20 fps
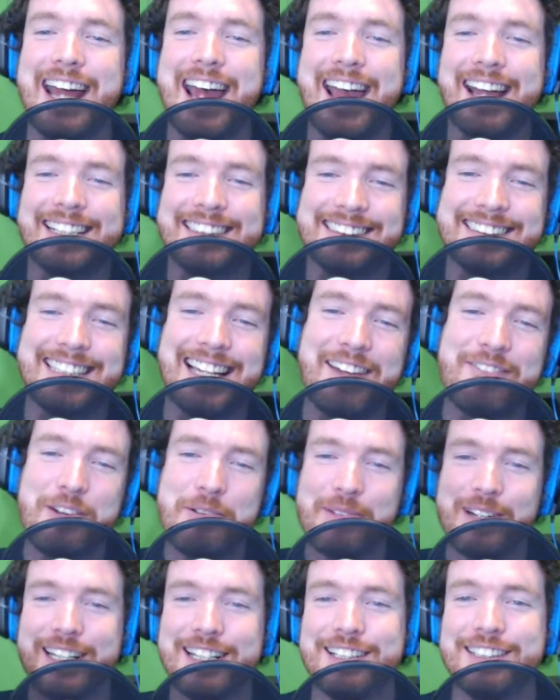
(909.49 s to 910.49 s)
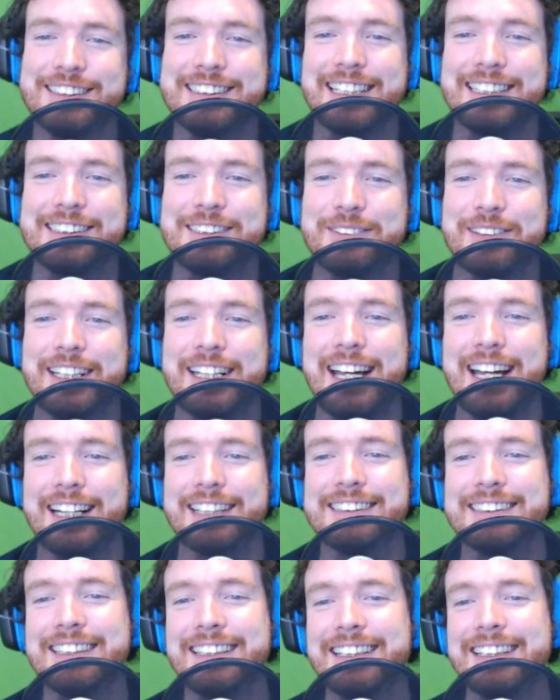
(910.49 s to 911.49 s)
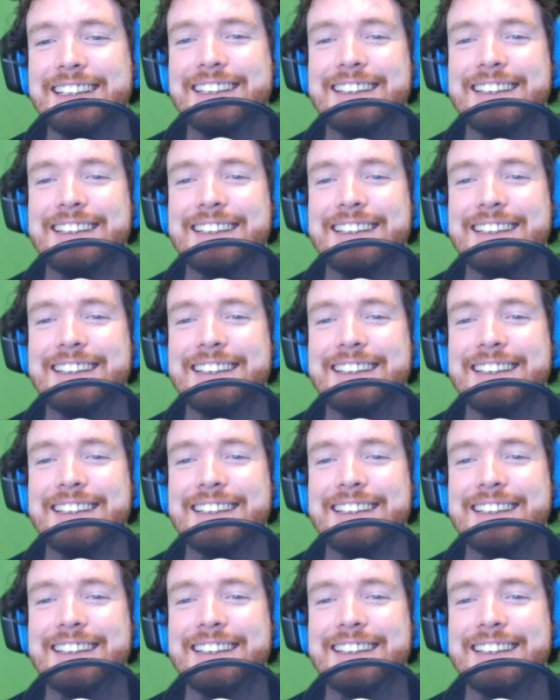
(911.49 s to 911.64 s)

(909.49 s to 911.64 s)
an axe. Everybody knows how to swing an axe.